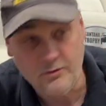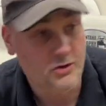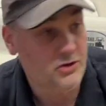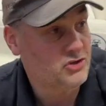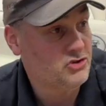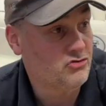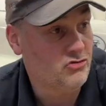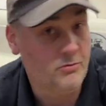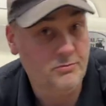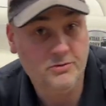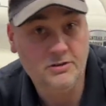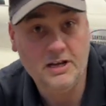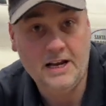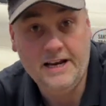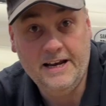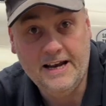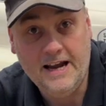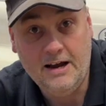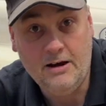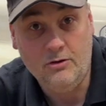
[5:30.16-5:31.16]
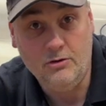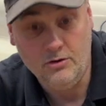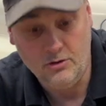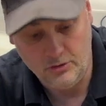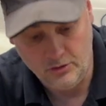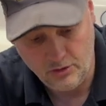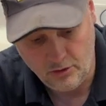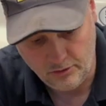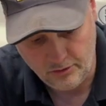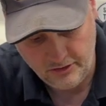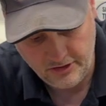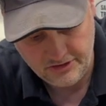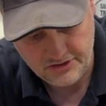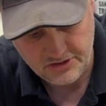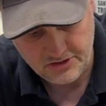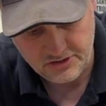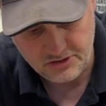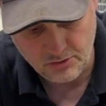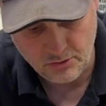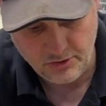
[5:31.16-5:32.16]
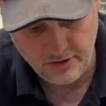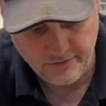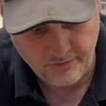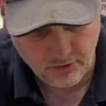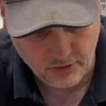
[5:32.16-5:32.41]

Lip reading: got the strops laid out a long distance, or you've